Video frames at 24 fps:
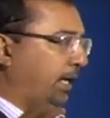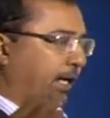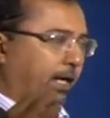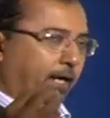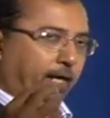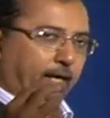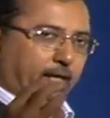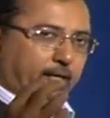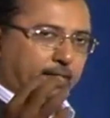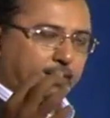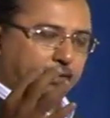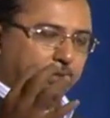
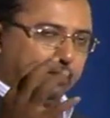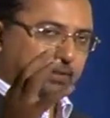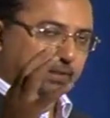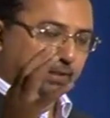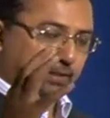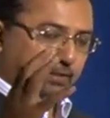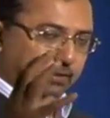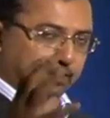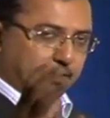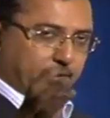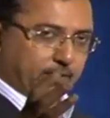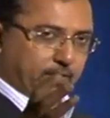and it's
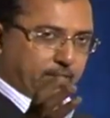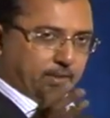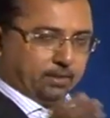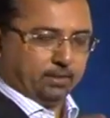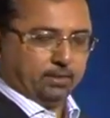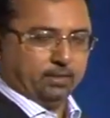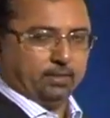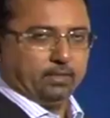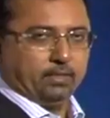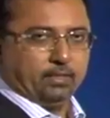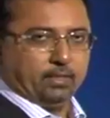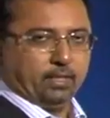
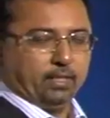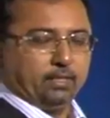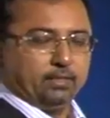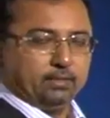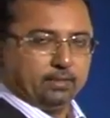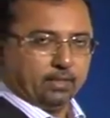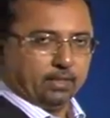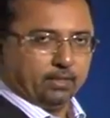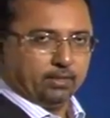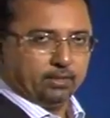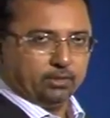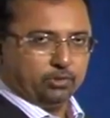considered and it's
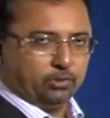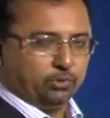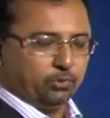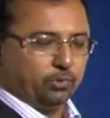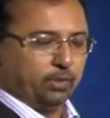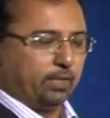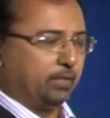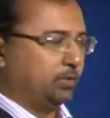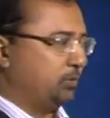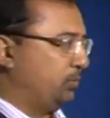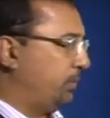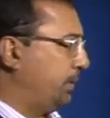understood
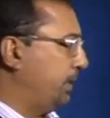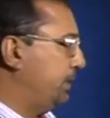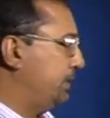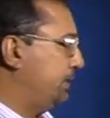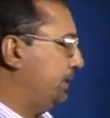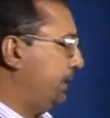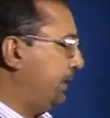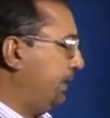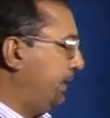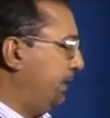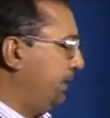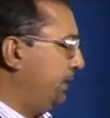as well.
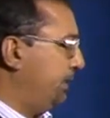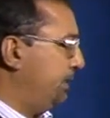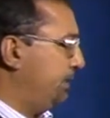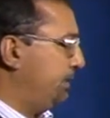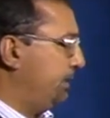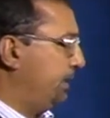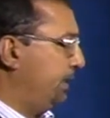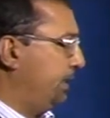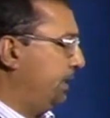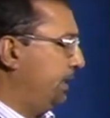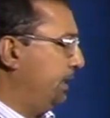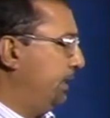Second is,
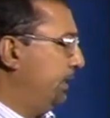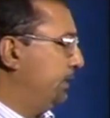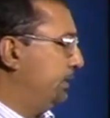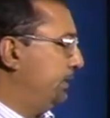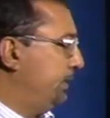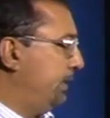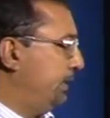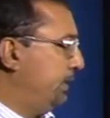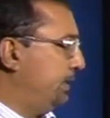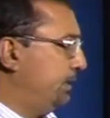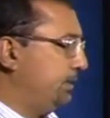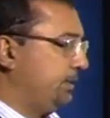
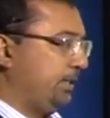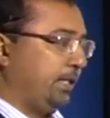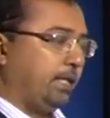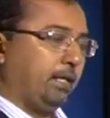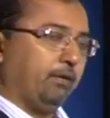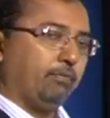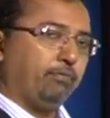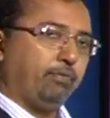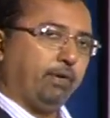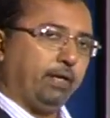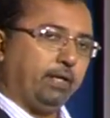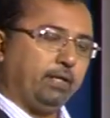there is an
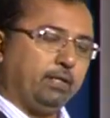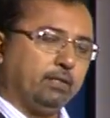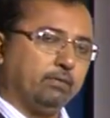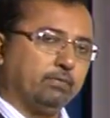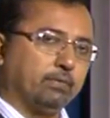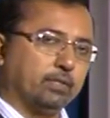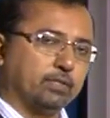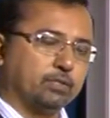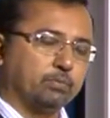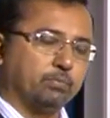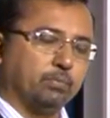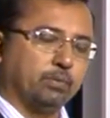effective
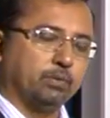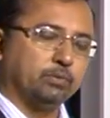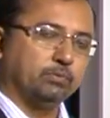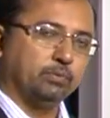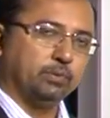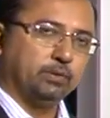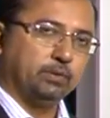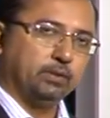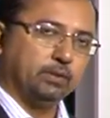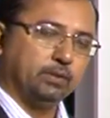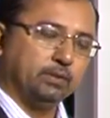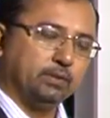response,
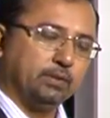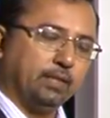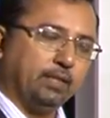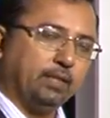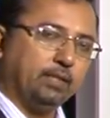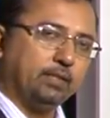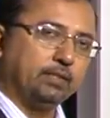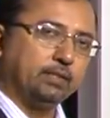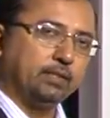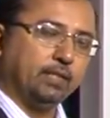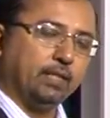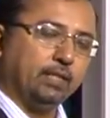which is that
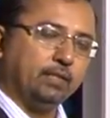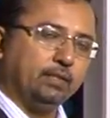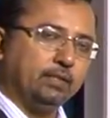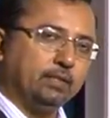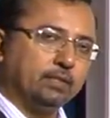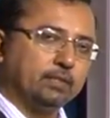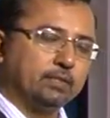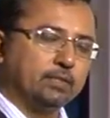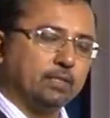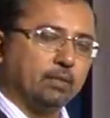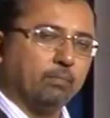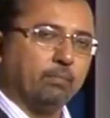it
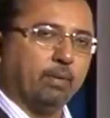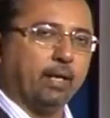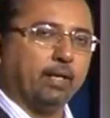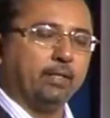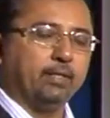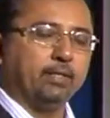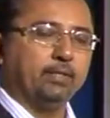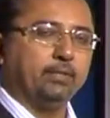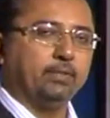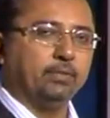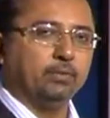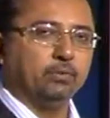changes some
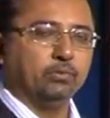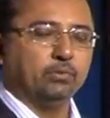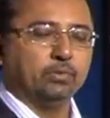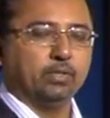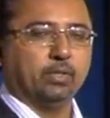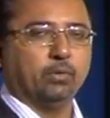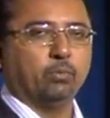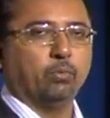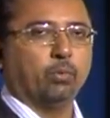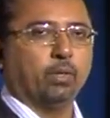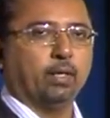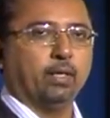attitude
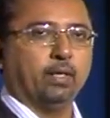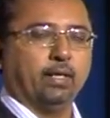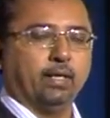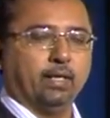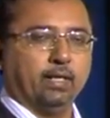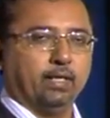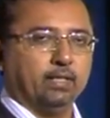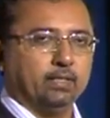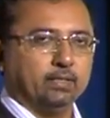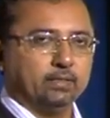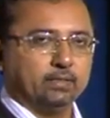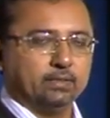that one
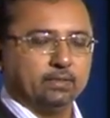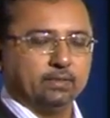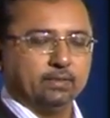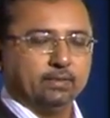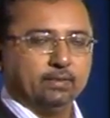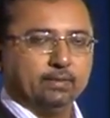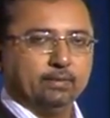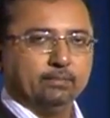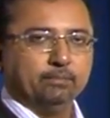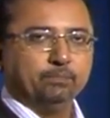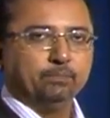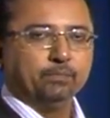has
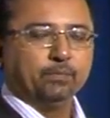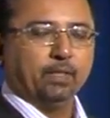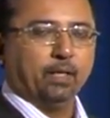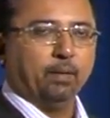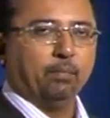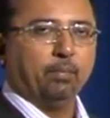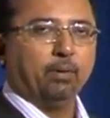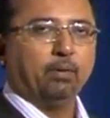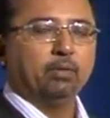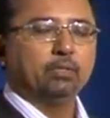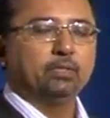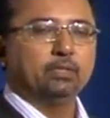
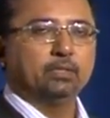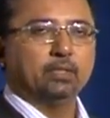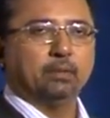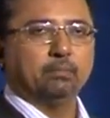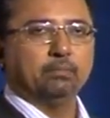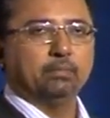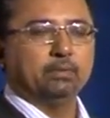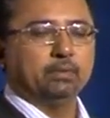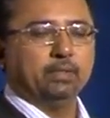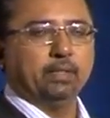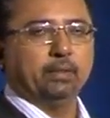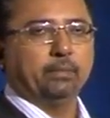about
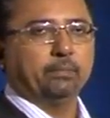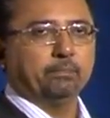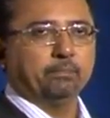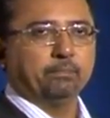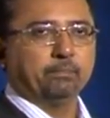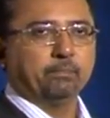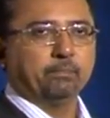something.